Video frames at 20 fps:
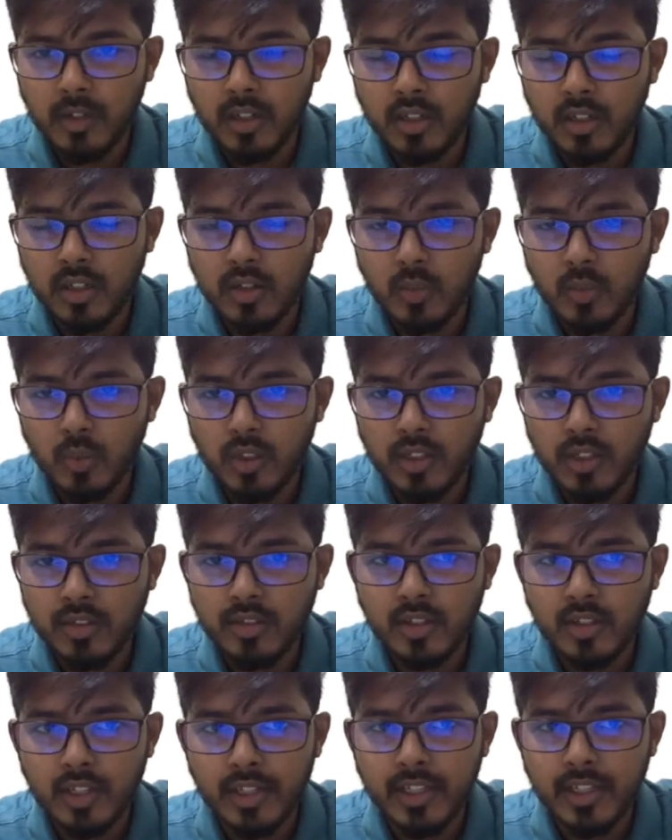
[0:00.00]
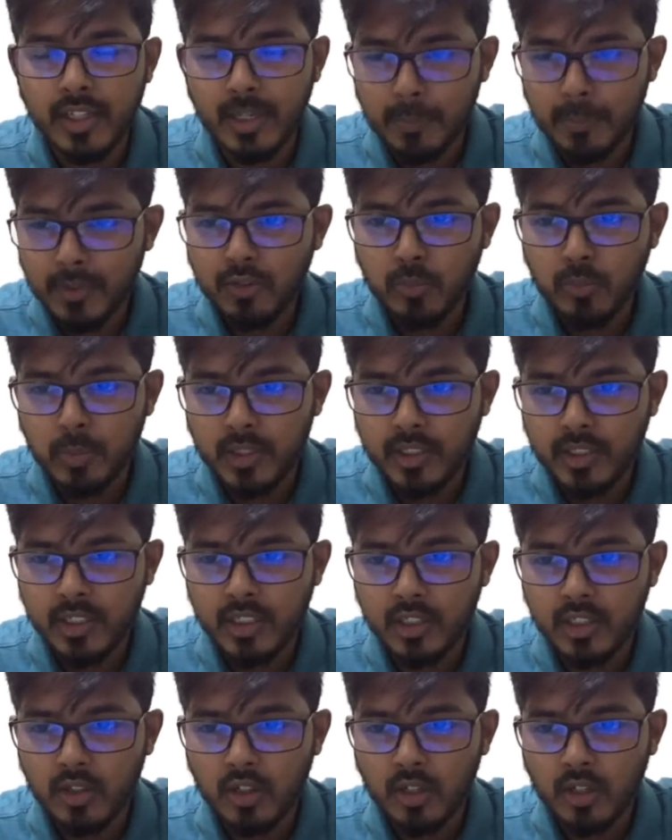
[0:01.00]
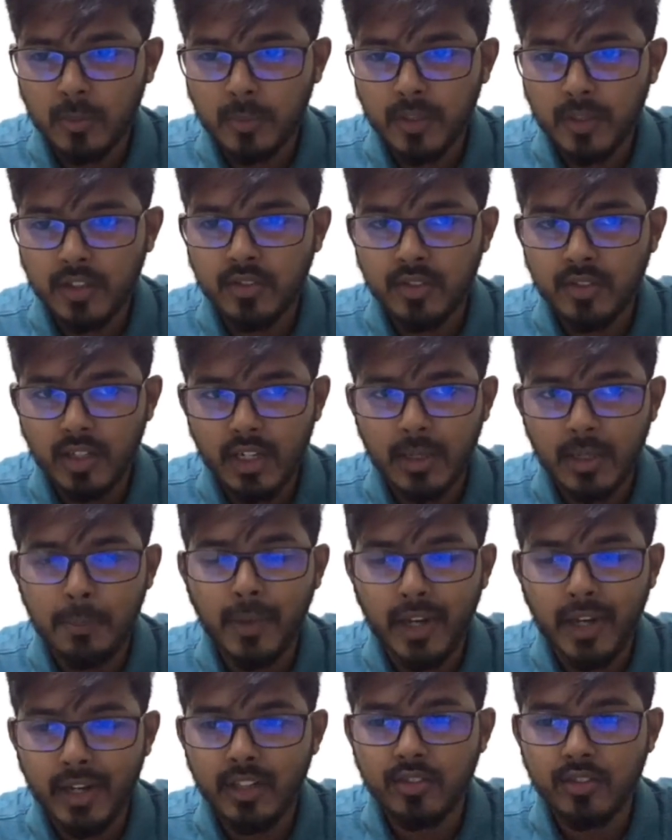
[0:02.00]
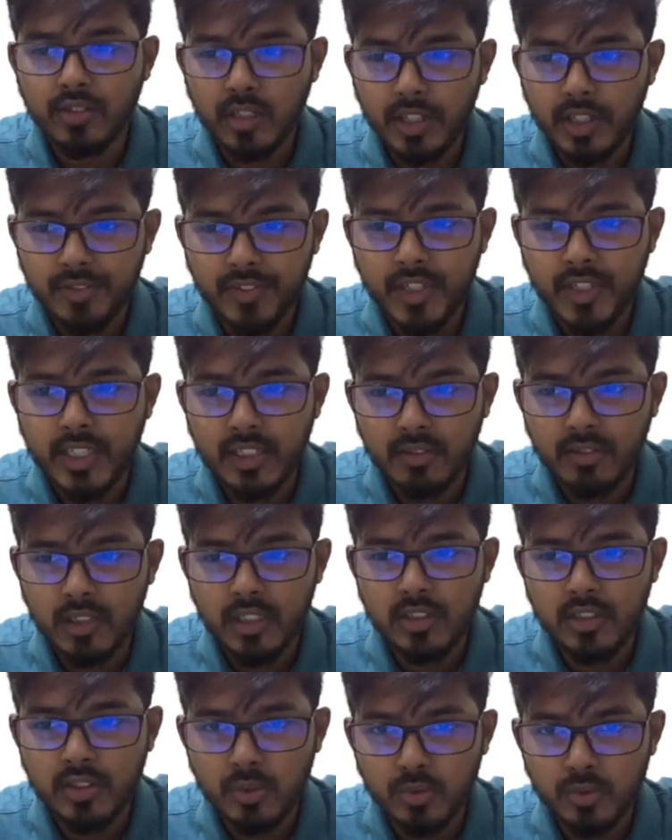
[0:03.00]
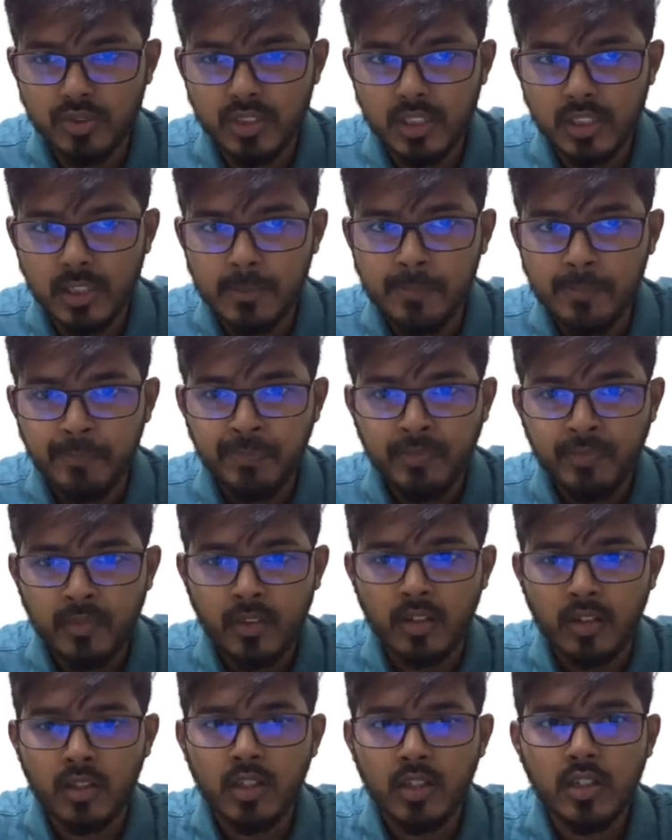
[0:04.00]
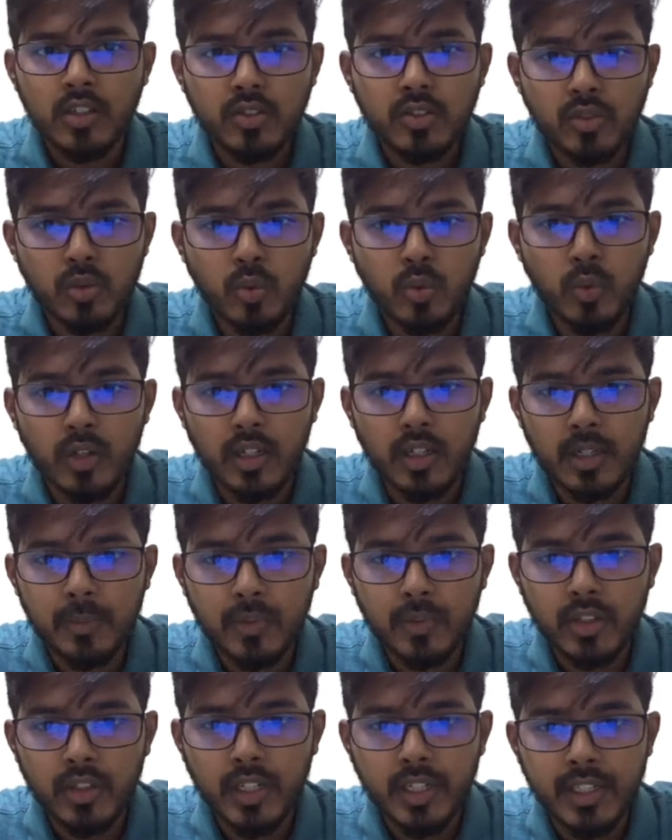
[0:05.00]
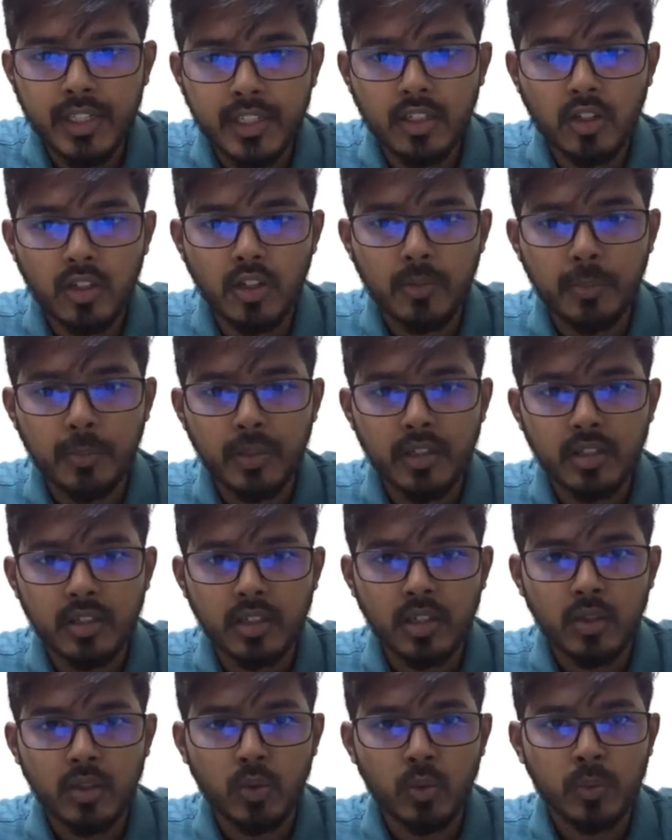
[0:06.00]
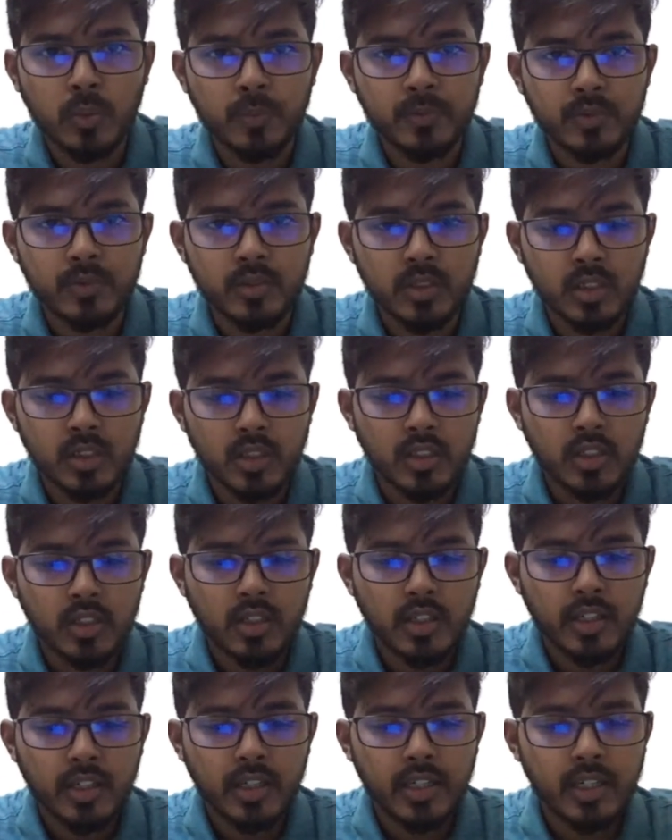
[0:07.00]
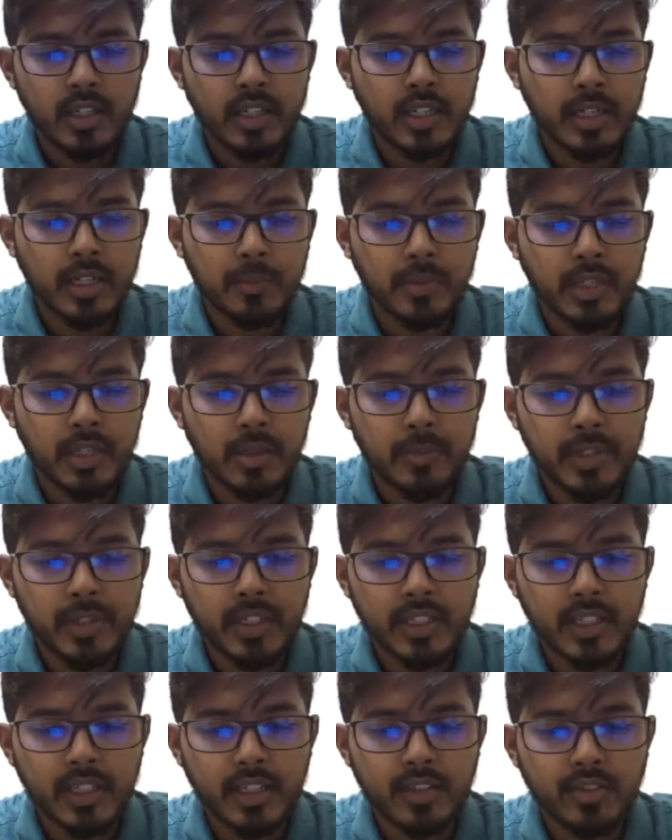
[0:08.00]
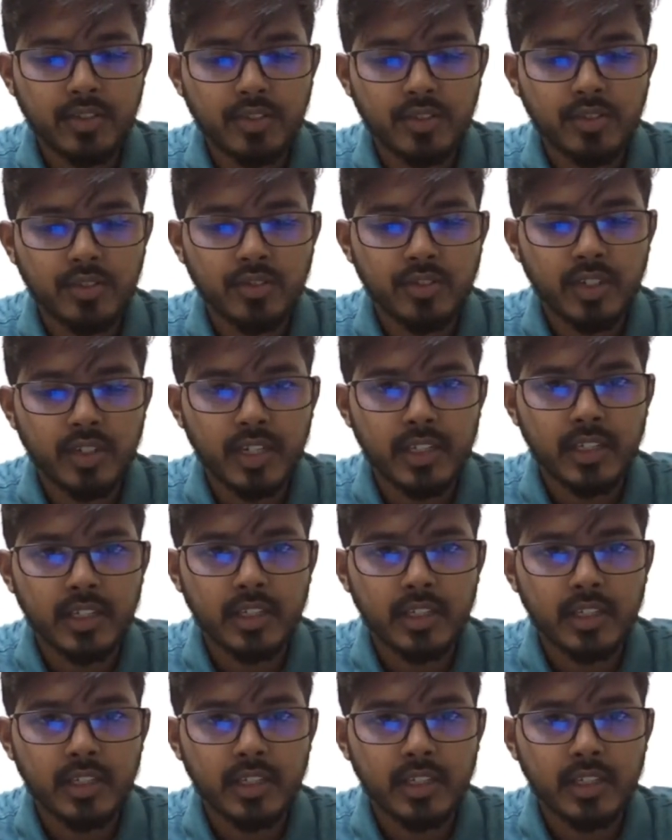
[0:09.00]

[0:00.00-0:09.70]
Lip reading: works like can be split into components and managed effectively through JIRA. So I'm creating a component now and I'm naming it as chat.